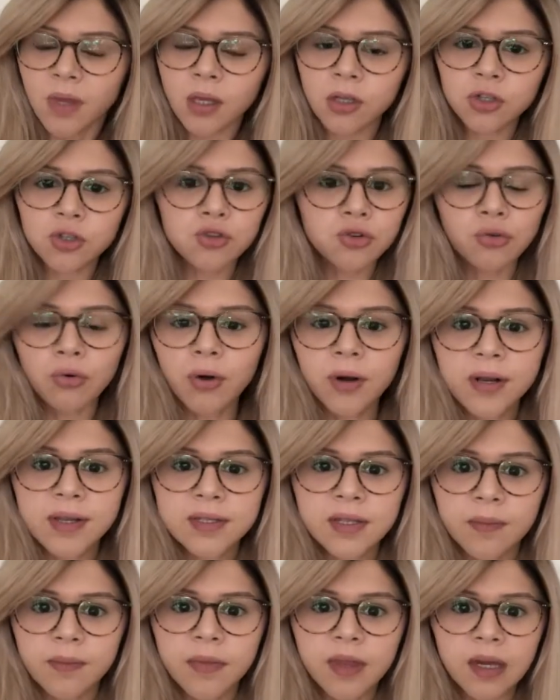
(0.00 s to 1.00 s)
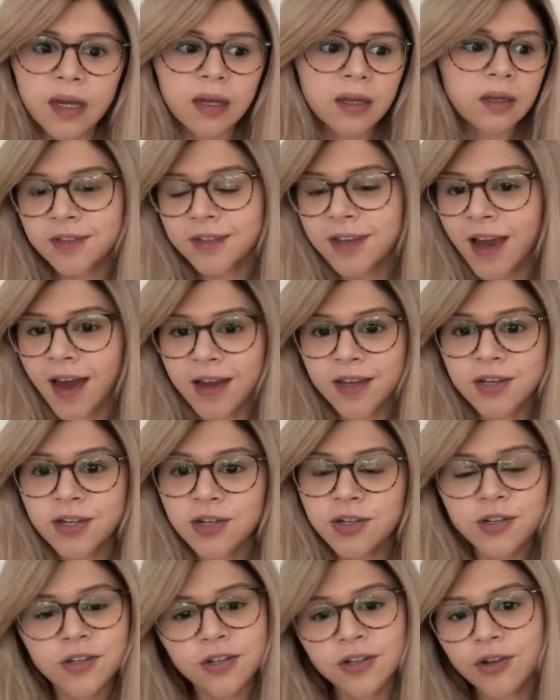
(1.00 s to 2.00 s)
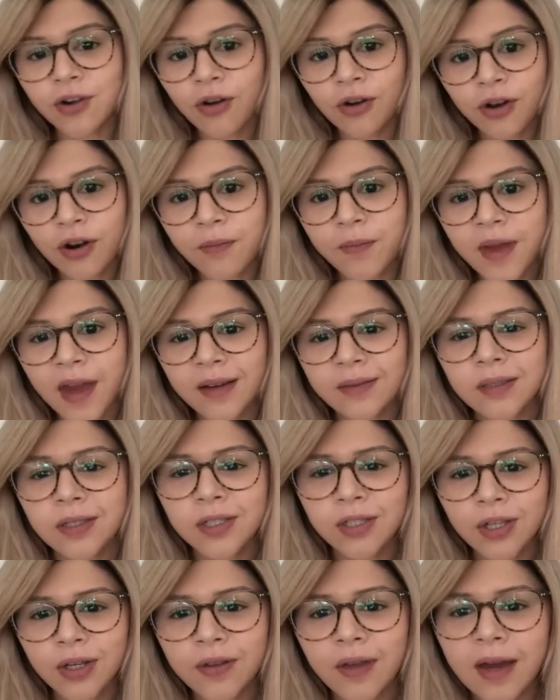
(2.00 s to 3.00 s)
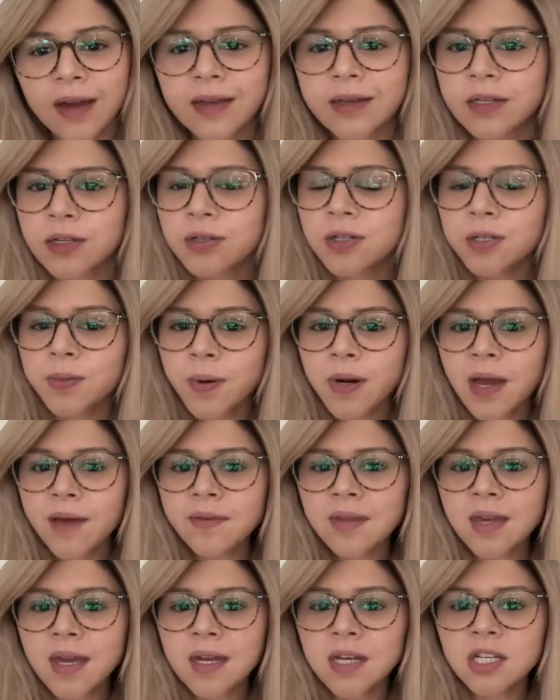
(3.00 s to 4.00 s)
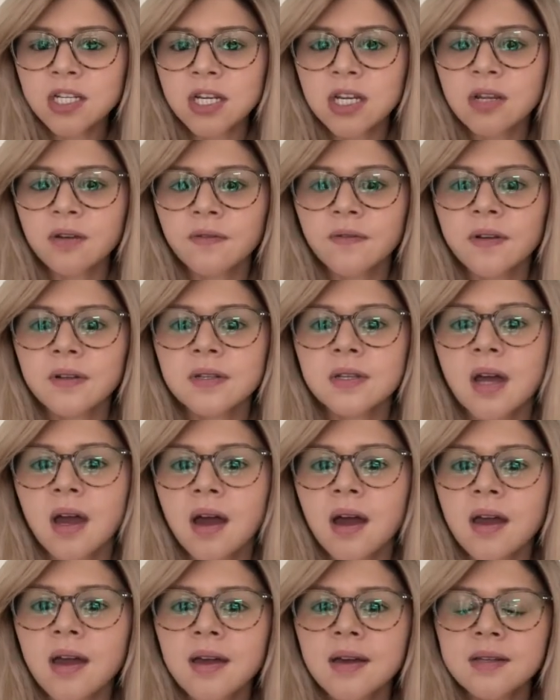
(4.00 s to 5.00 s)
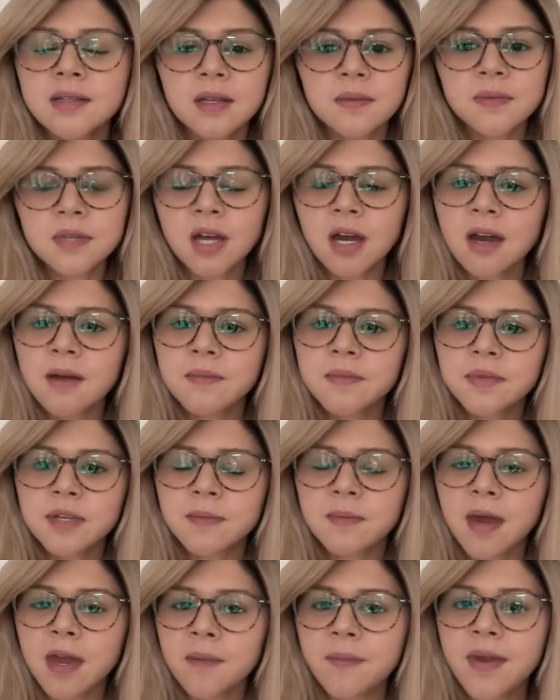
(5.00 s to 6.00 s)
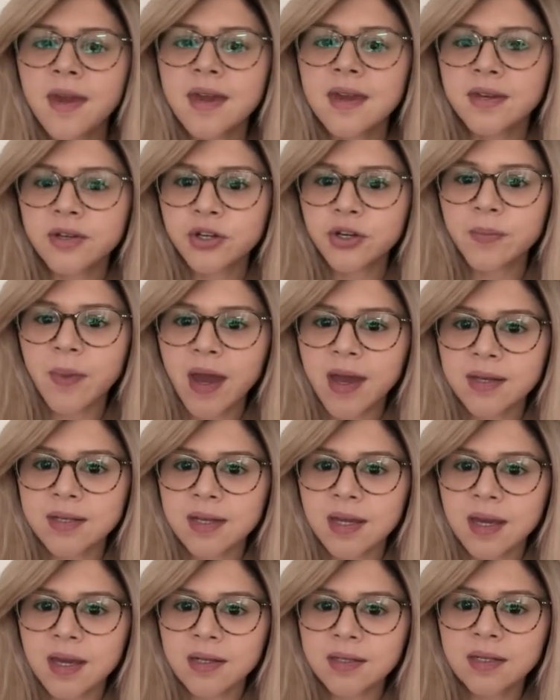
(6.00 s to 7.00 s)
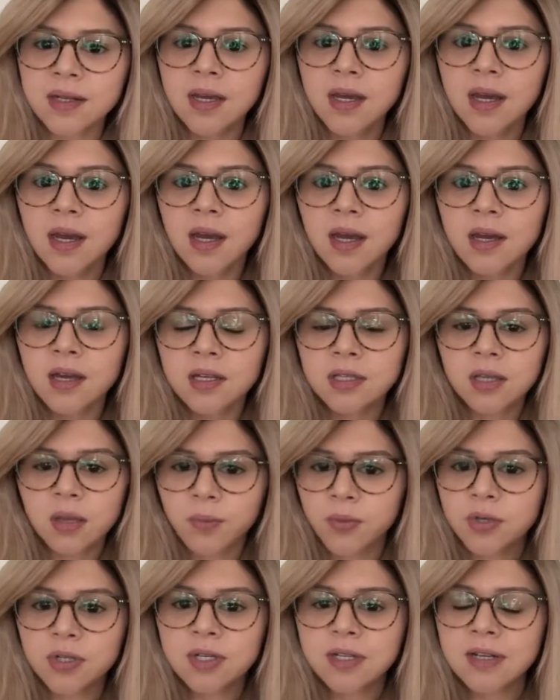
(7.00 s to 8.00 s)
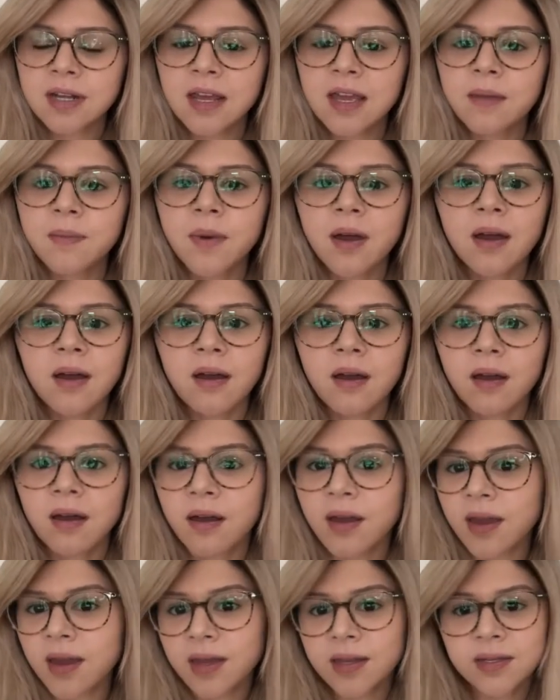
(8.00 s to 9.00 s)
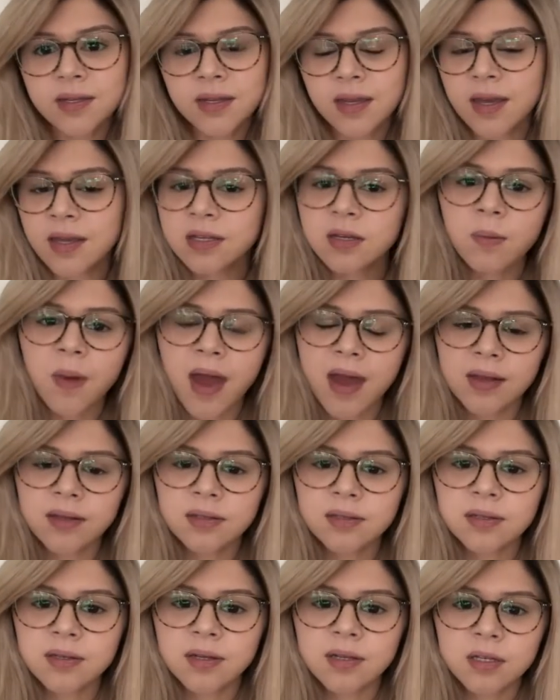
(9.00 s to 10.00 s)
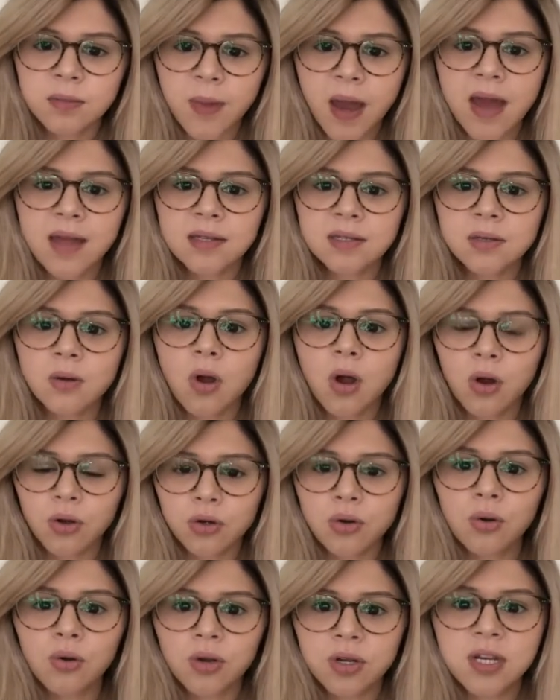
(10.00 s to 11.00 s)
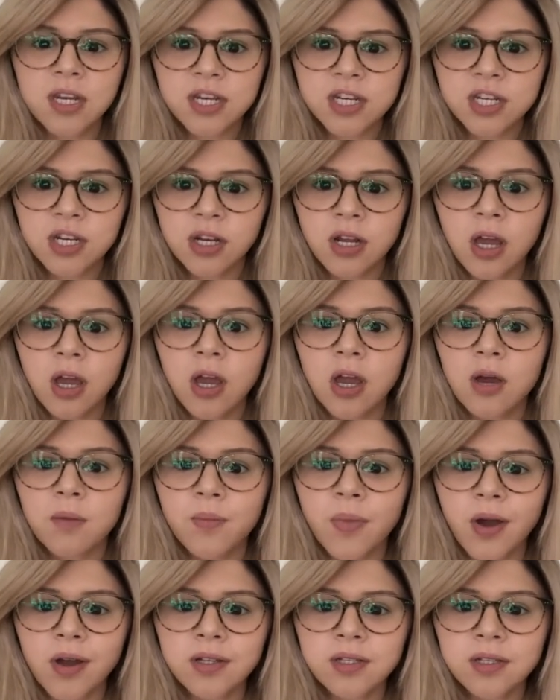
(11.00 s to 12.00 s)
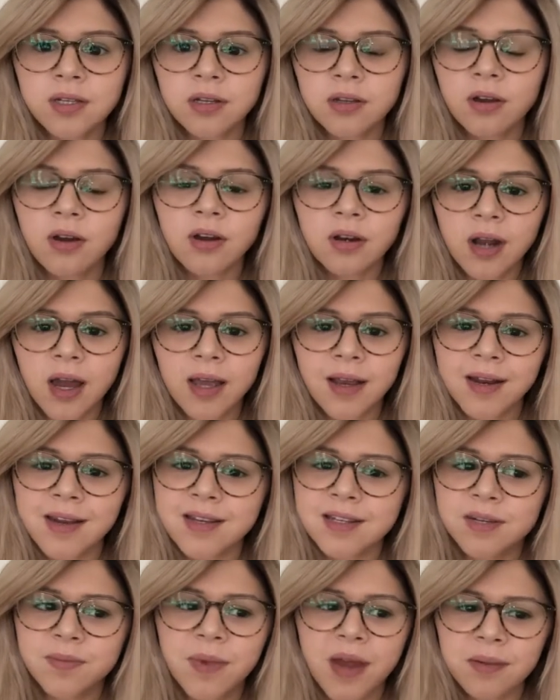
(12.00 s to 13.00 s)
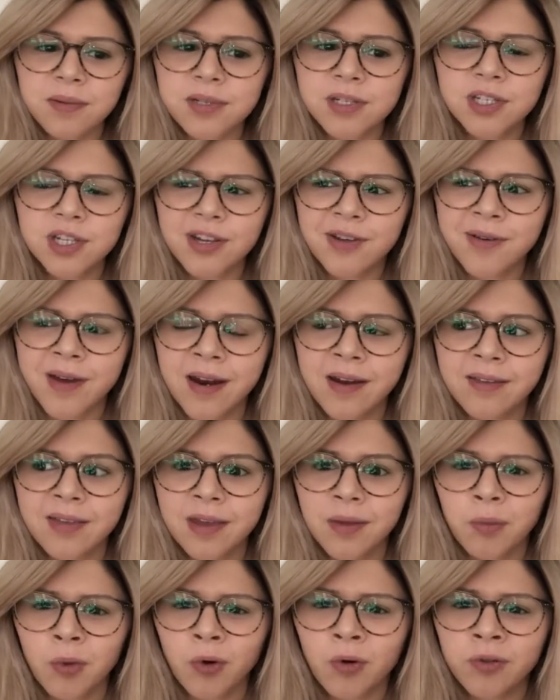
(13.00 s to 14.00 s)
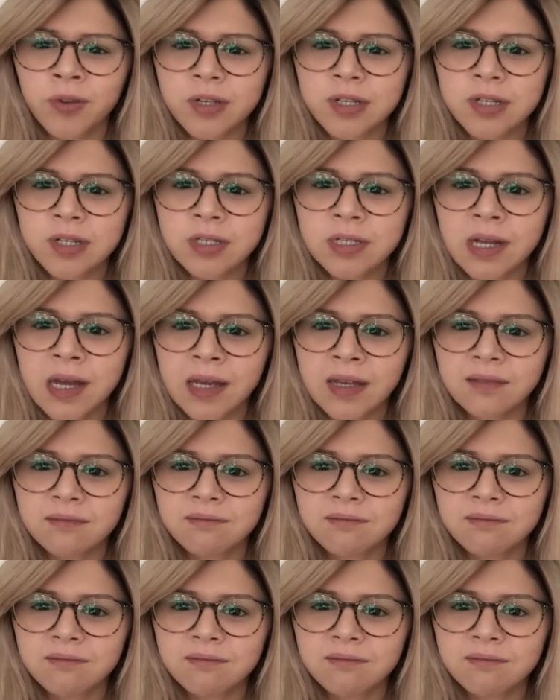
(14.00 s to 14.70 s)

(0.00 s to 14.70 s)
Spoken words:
drawing something. Yeah, you're just not going to be able to do that because you just won't have the energy. You'll feel tired. Sometimes you may be intubated, so put to sleep. It depends on your condition, but you're unlikely to be able to do anything more than just like